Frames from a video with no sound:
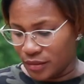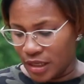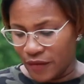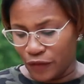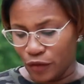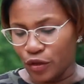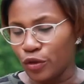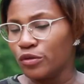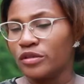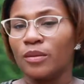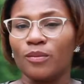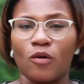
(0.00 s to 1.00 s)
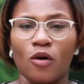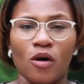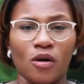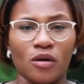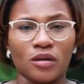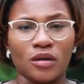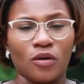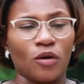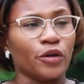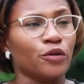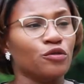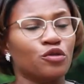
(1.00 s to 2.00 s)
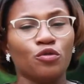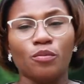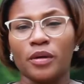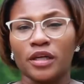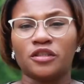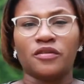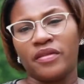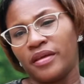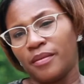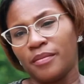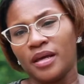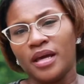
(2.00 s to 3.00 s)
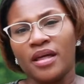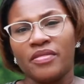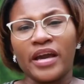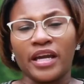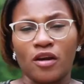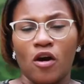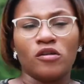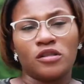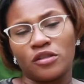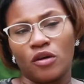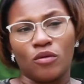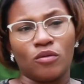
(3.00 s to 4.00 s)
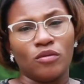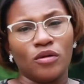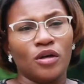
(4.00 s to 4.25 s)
if you use them wrong or use too much of them, they can also